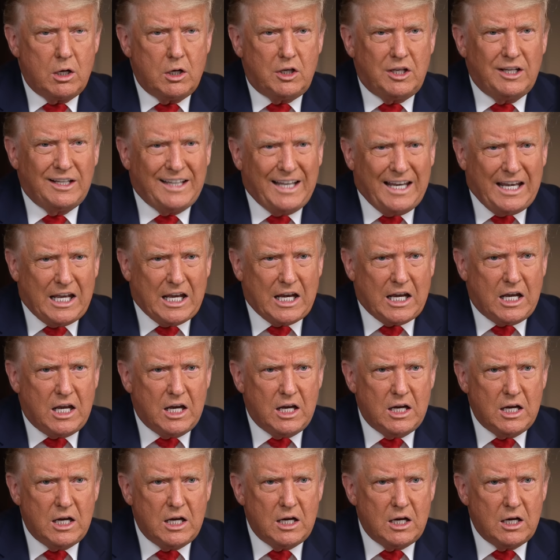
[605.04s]

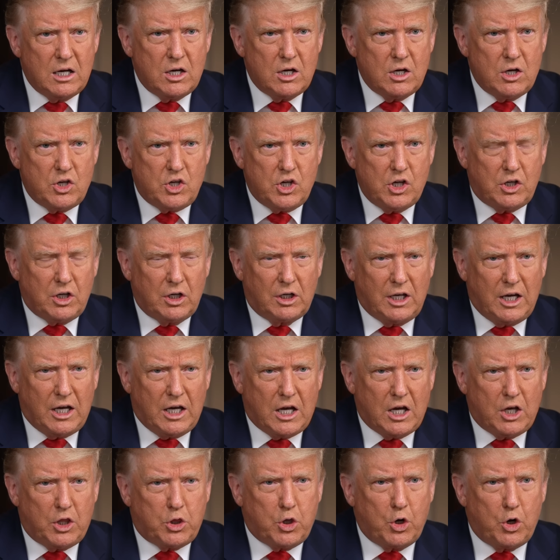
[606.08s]
deleted. She
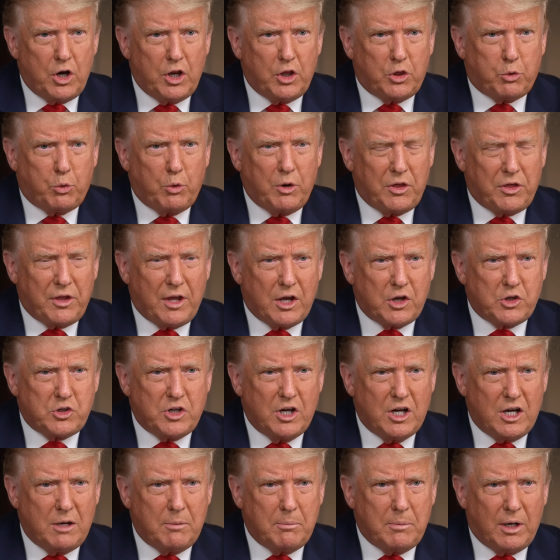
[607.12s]
deleted
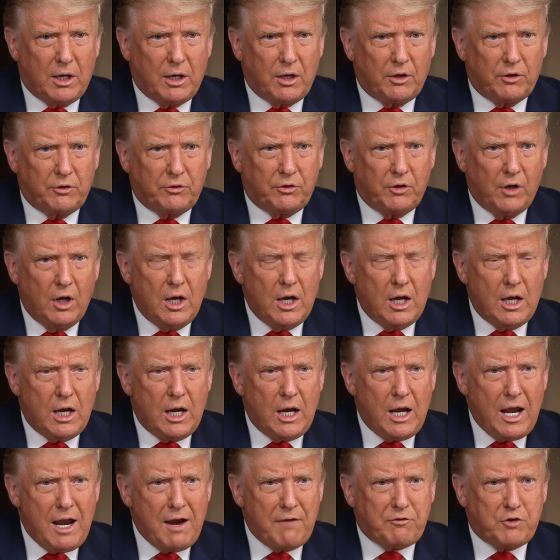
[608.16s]
33,000 emails
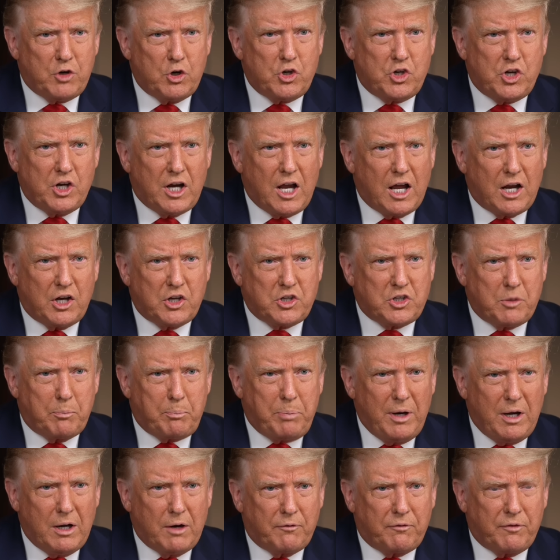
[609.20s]
after she got a
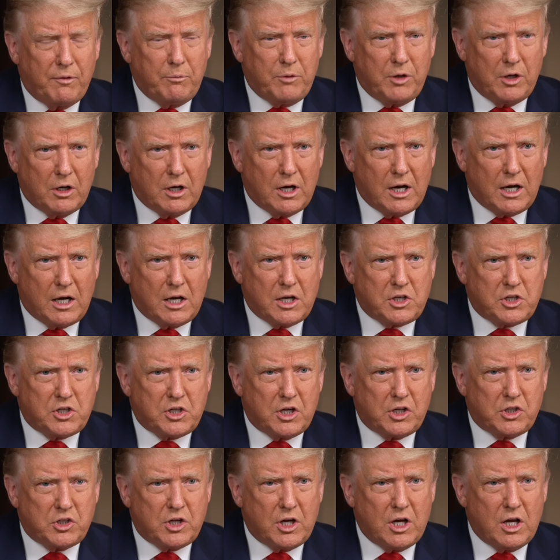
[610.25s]
subpoena from the United States